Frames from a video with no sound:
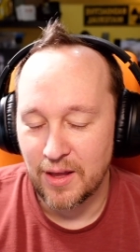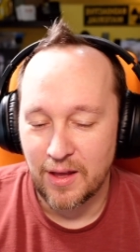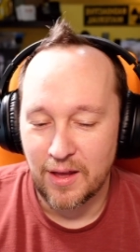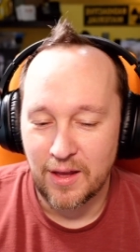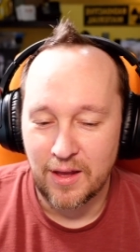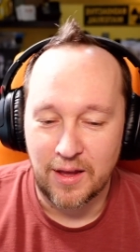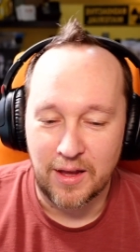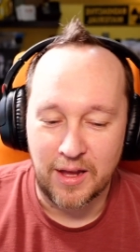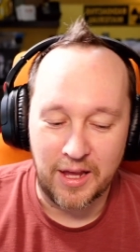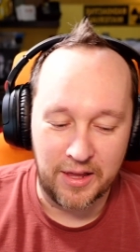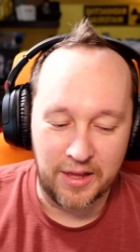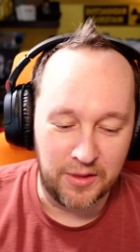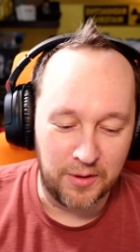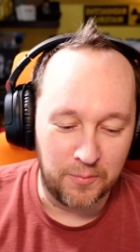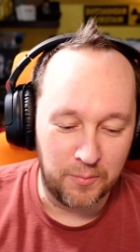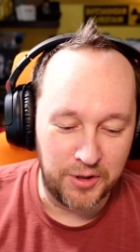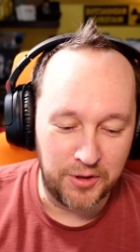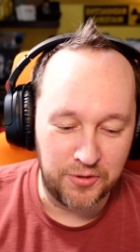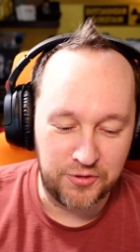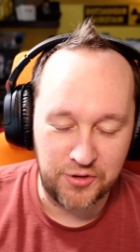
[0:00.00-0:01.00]
And then when
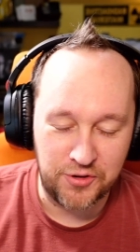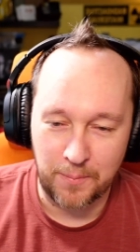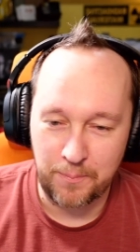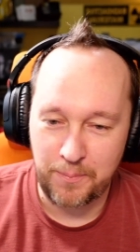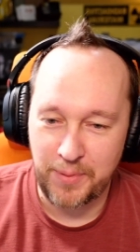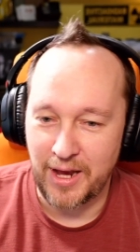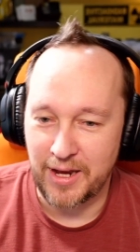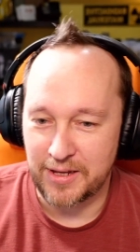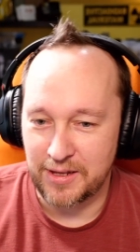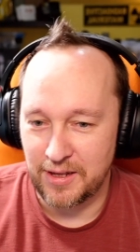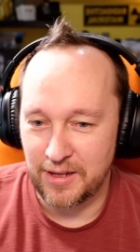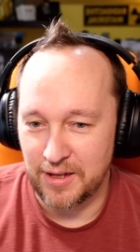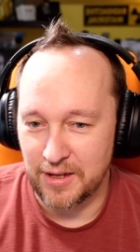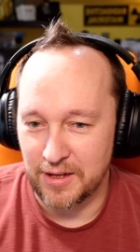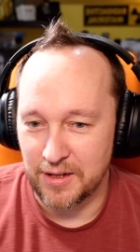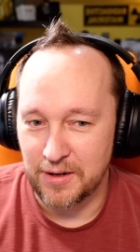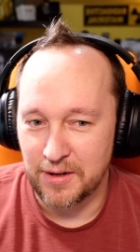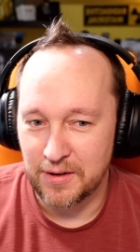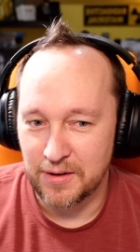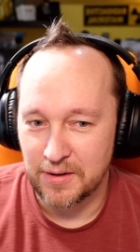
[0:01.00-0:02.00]
you jump back
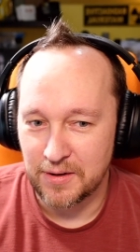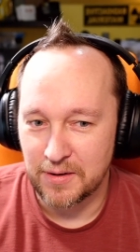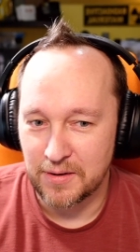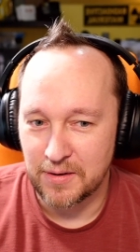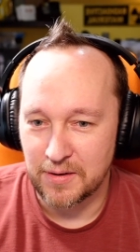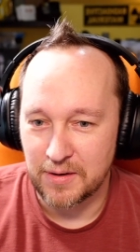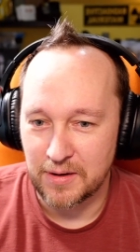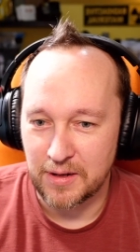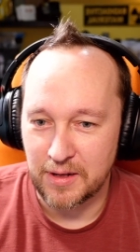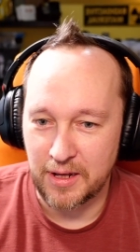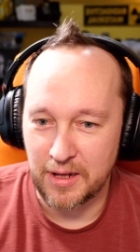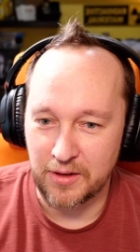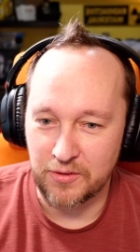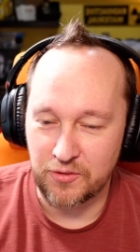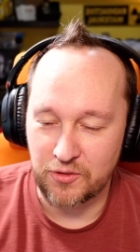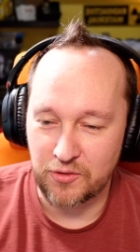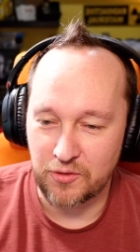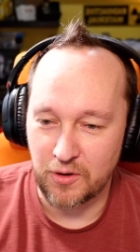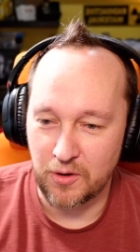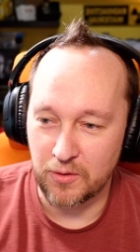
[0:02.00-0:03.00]
in,
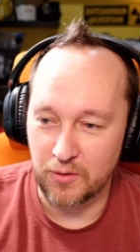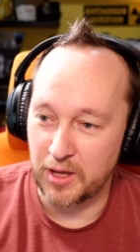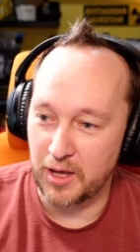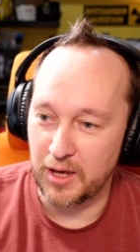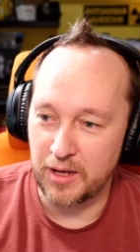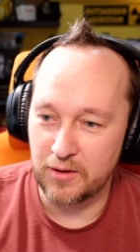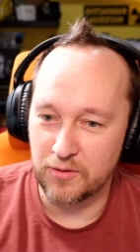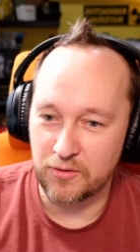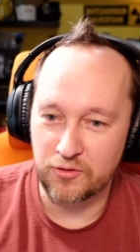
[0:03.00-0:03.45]
it's, okay,